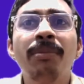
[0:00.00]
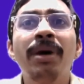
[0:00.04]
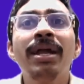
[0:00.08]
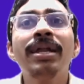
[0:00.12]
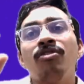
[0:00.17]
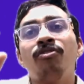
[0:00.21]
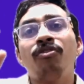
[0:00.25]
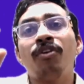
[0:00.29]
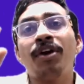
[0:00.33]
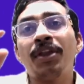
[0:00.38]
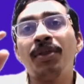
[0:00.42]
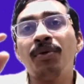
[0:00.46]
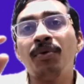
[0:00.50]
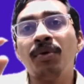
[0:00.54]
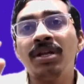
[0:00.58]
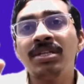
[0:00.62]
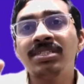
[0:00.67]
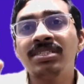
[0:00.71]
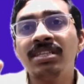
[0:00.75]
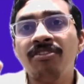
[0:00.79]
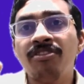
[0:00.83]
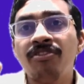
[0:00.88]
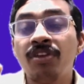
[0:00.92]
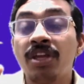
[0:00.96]
But for
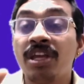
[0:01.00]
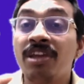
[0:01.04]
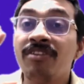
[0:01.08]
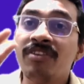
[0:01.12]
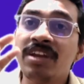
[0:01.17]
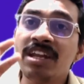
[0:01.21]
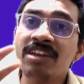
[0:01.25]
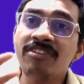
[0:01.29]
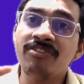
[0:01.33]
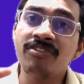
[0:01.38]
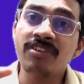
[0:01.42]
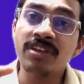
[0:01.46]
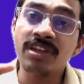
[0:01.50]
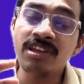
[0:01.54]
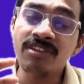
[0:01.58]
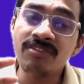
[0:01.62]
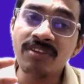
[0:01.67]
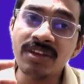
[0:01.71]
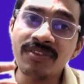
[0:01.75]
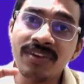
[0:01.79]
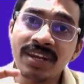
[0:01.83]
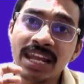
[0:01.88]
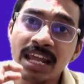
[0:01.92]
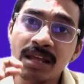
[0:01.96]
yourself,
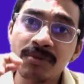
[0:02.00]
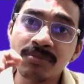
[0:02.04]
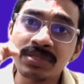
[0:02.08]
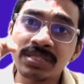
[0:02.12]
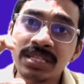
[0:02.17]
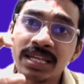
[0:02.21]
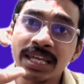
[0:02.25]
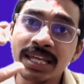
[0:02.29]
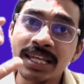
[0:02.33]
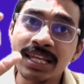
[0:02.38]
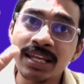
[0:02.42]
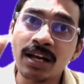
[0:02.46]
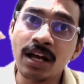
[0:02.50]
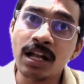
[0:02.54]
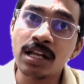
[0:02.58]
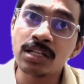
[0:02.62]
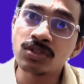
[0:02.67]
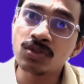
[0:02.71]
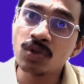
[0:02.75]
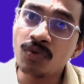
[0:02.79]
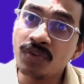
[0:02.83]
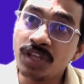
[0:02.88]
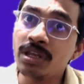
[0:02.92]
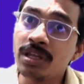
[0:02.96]
even when I am saying
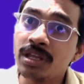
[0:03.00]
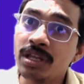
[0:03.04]
also,